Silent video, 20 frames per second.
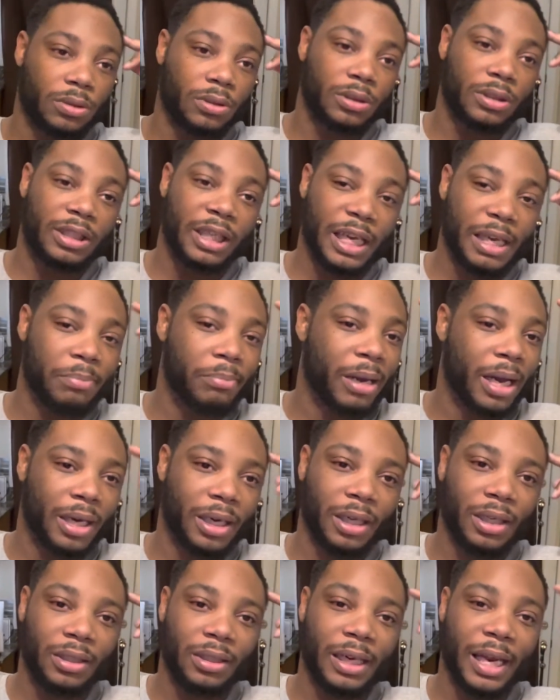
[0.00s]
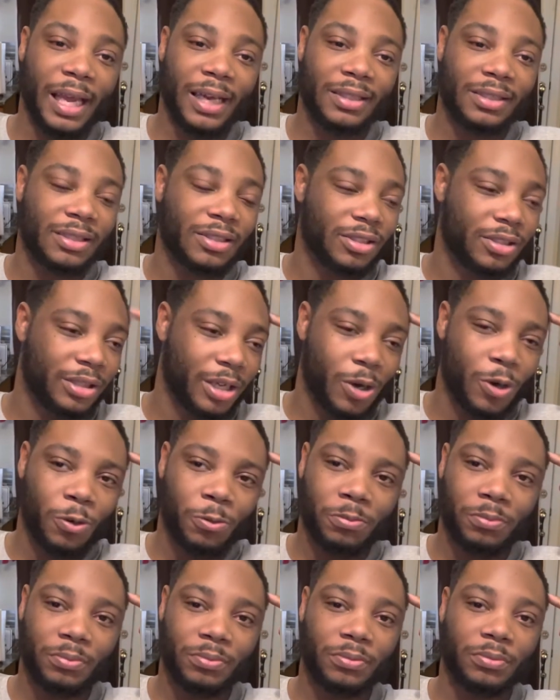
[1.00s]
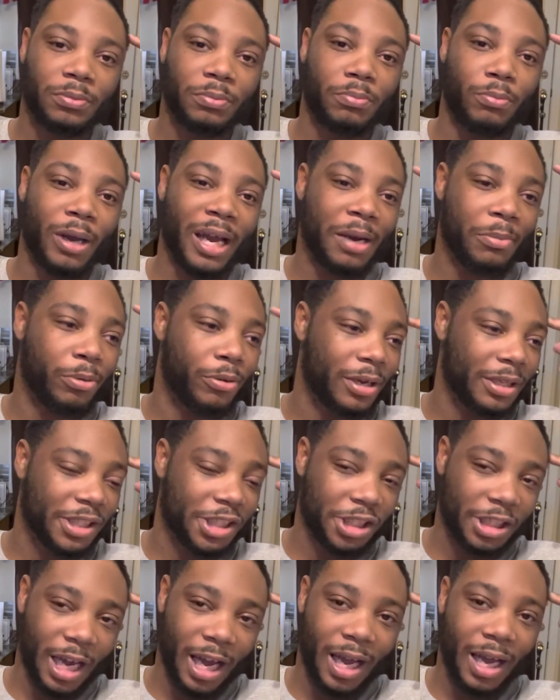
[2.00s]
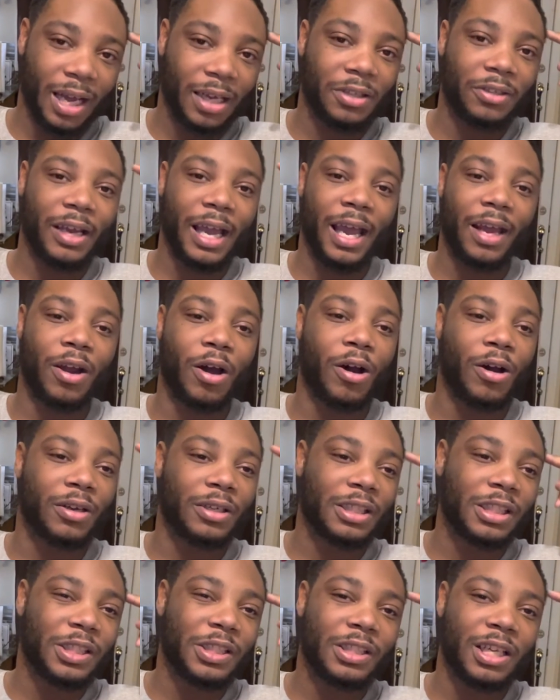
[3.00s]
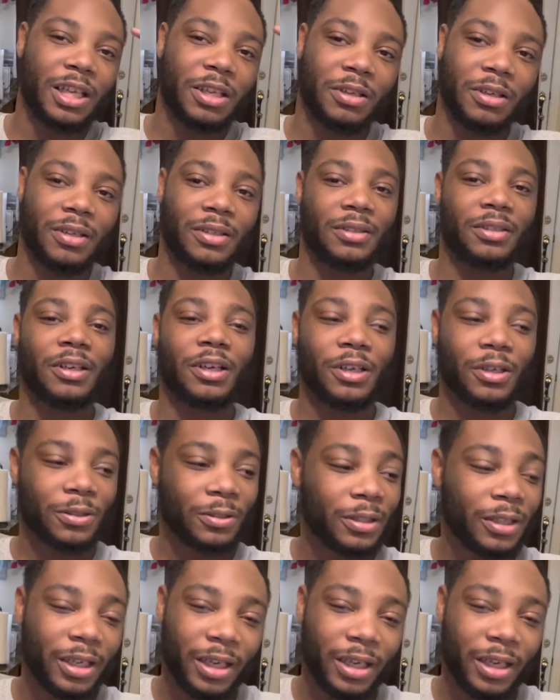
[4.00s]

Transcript: T-Money, Nate Just Dope, Wetter Boy Shine, you had all these other, you know,